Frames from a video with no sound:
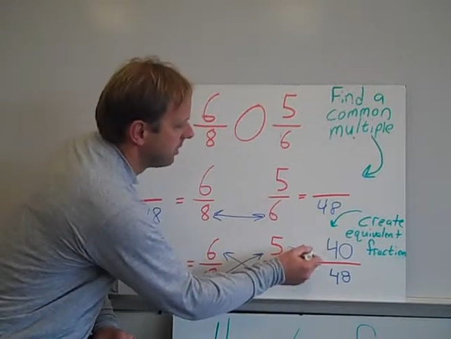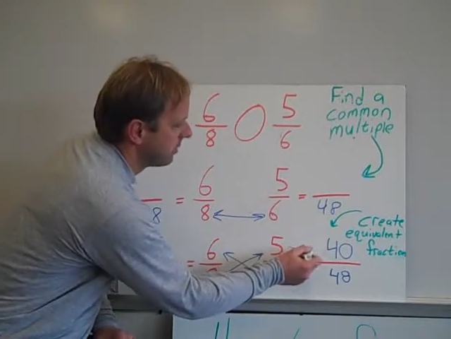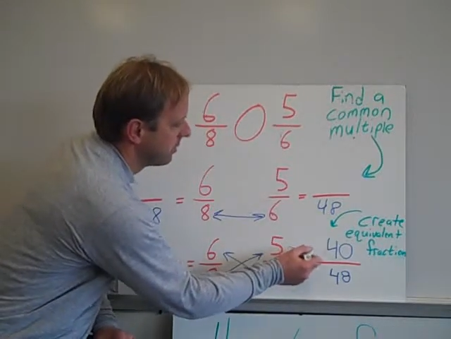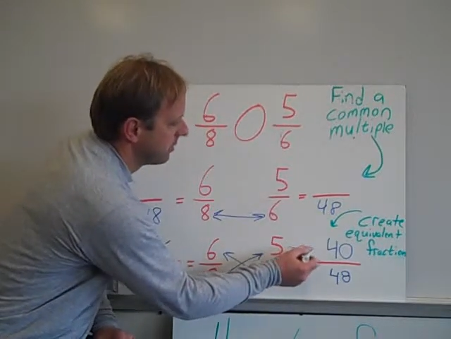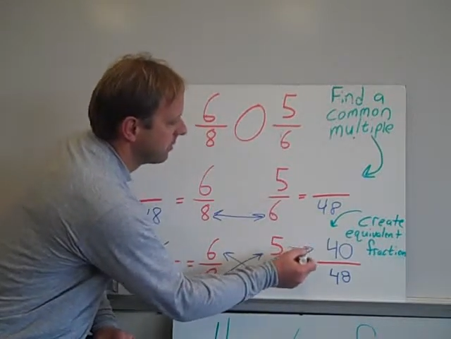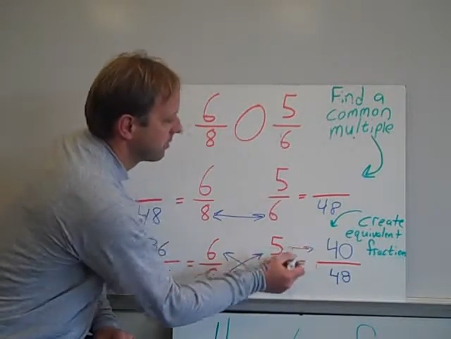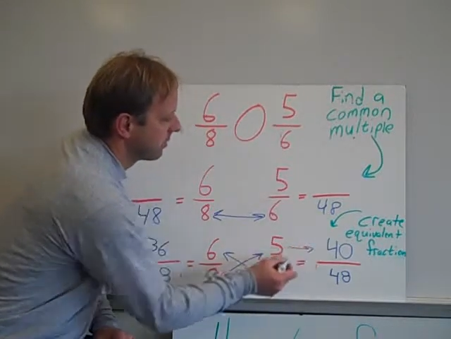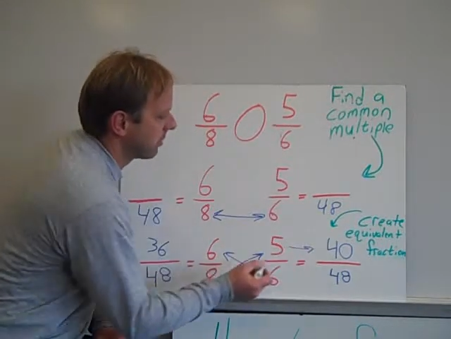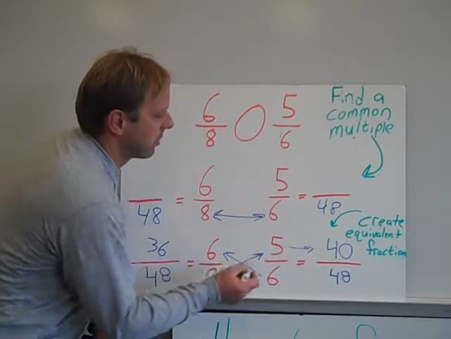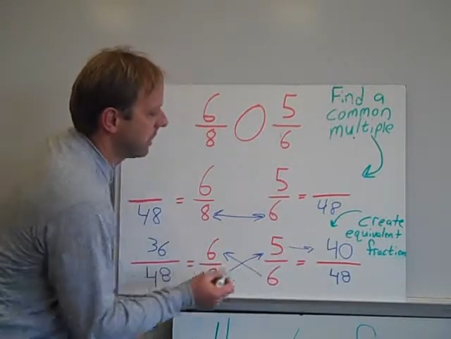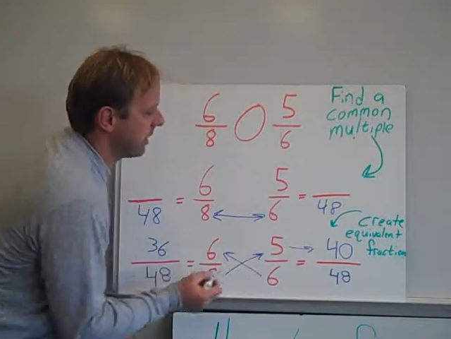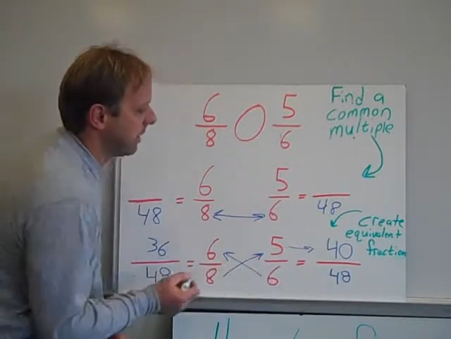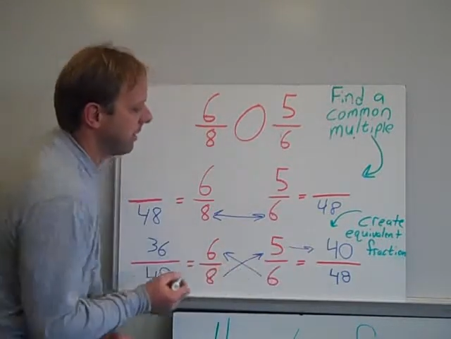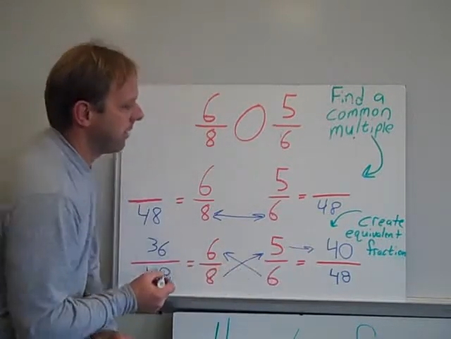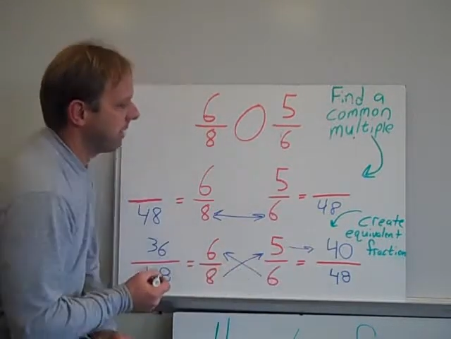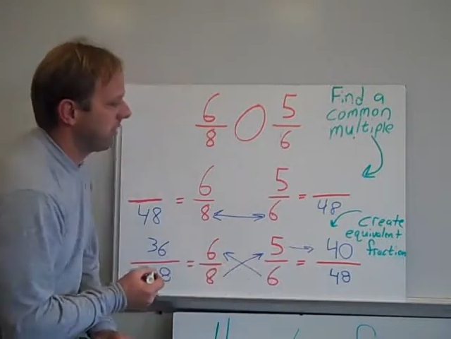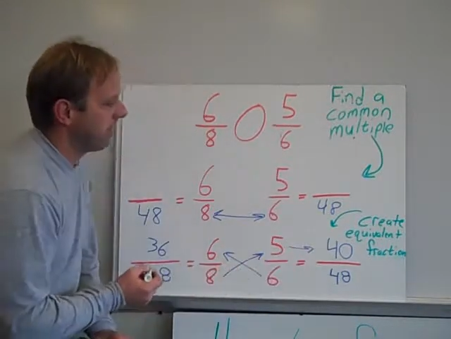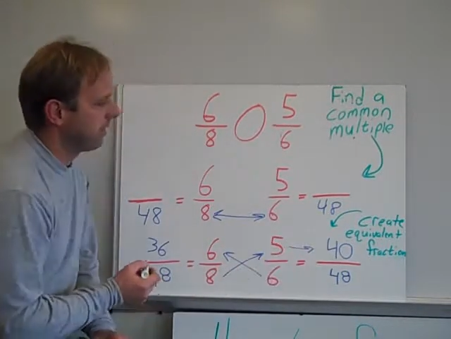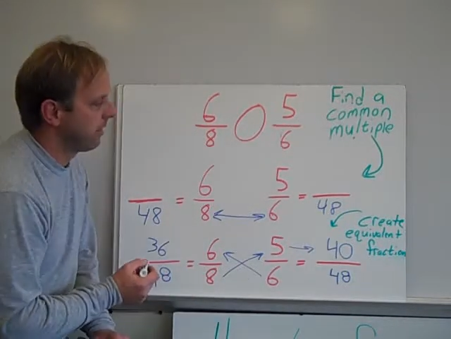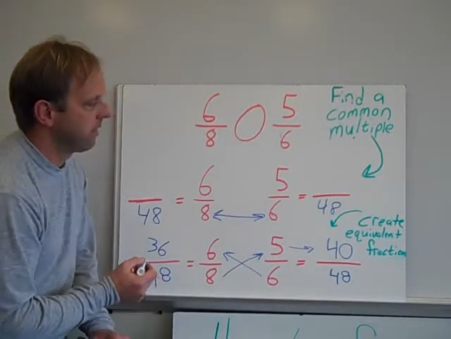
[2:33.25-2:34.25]
to create
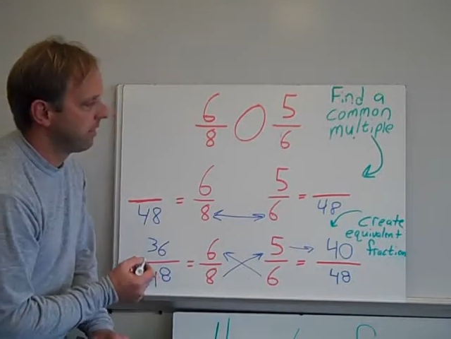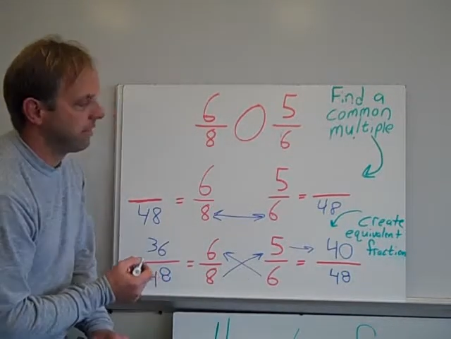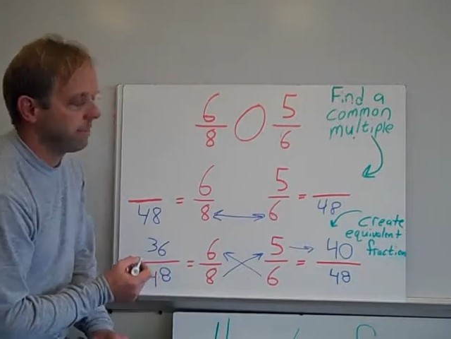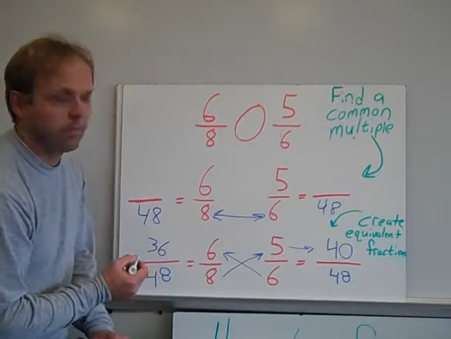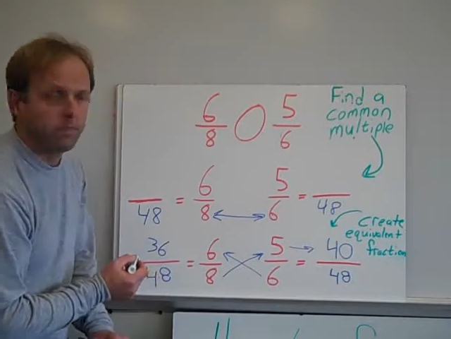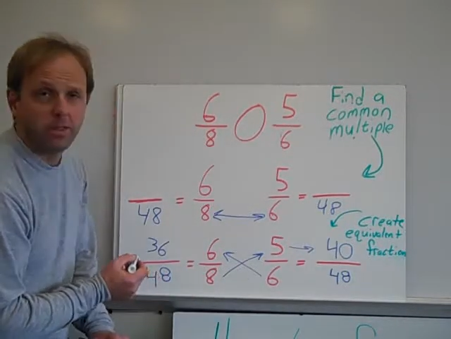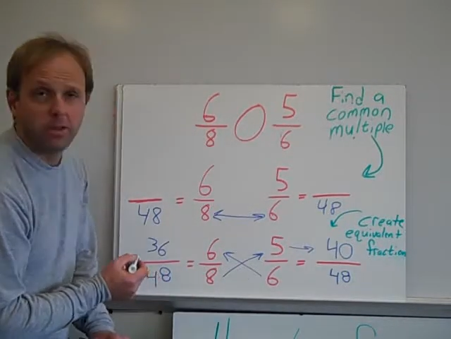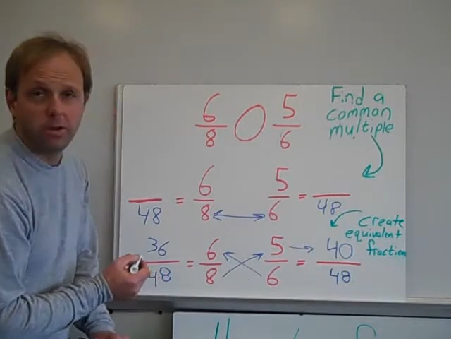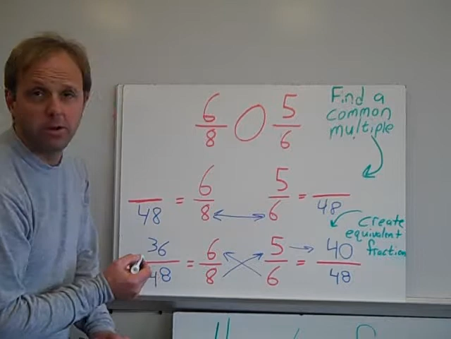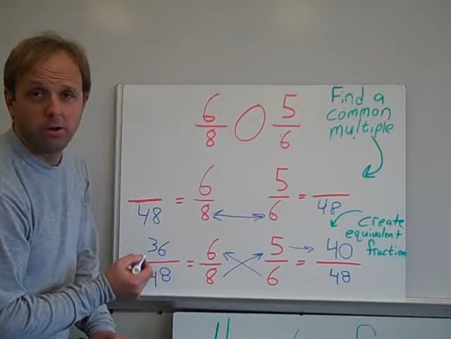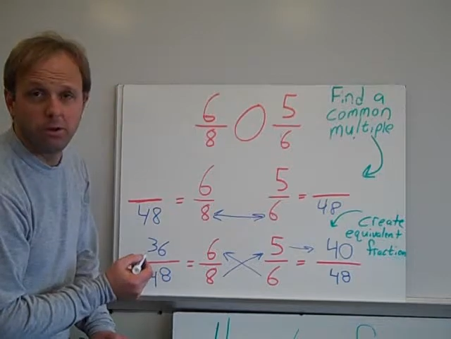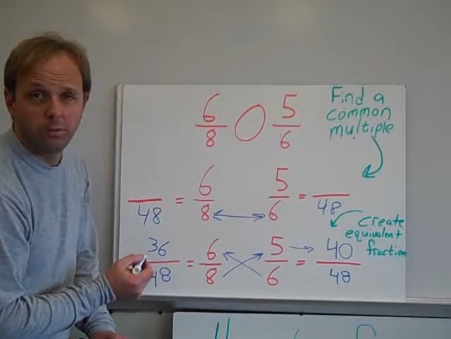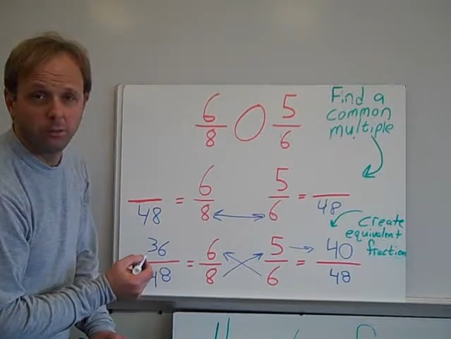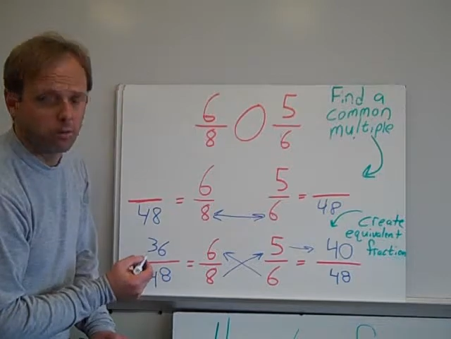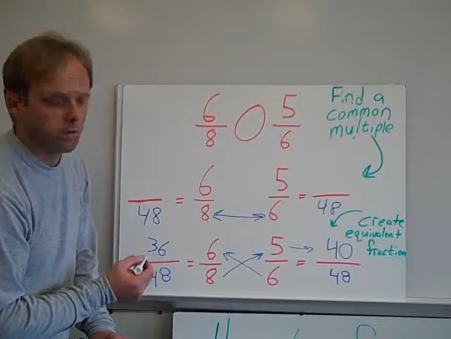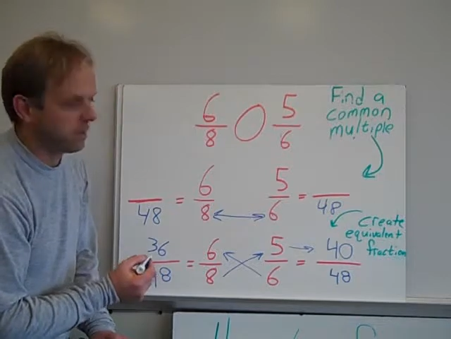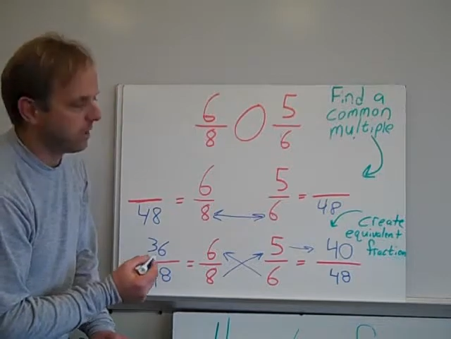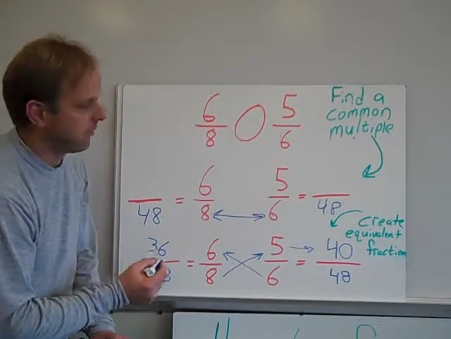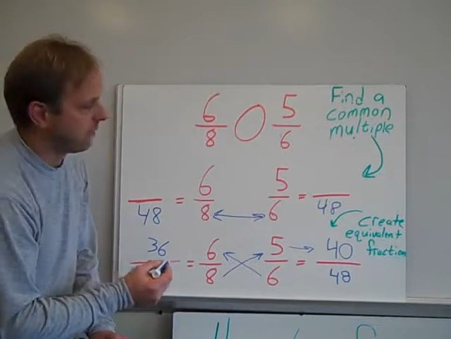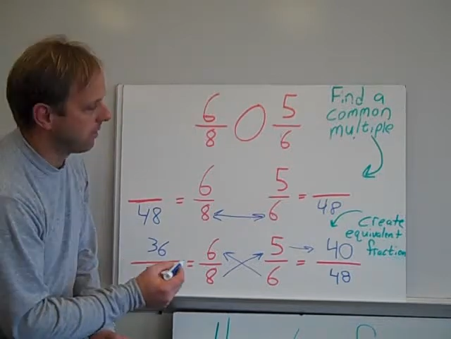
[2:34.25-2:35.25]
the
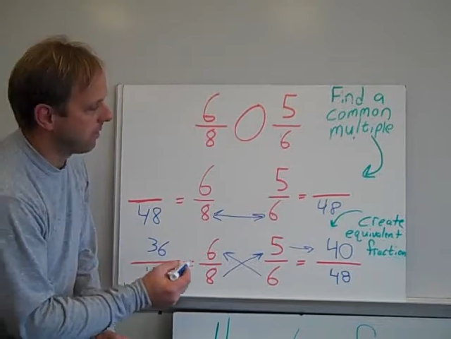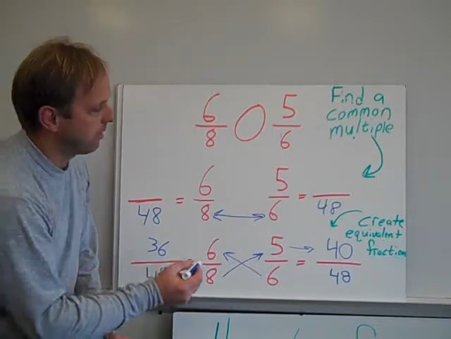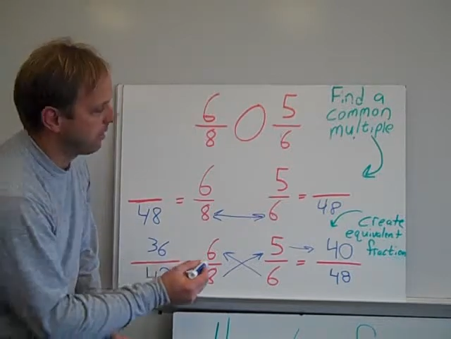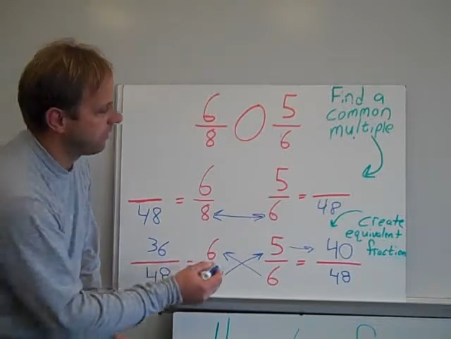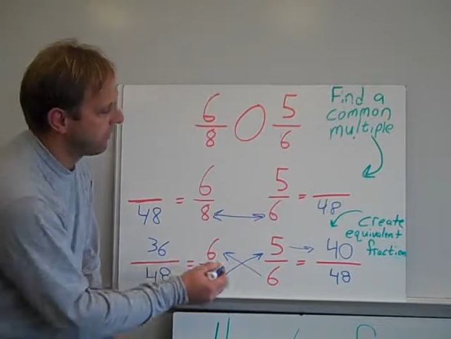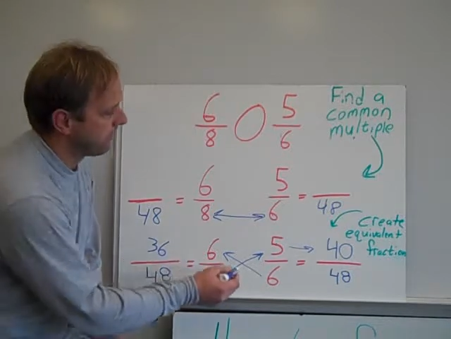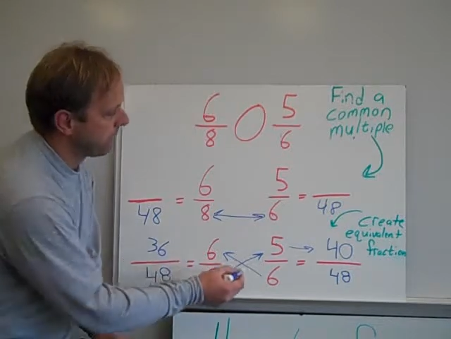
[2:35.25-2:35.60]
numerator,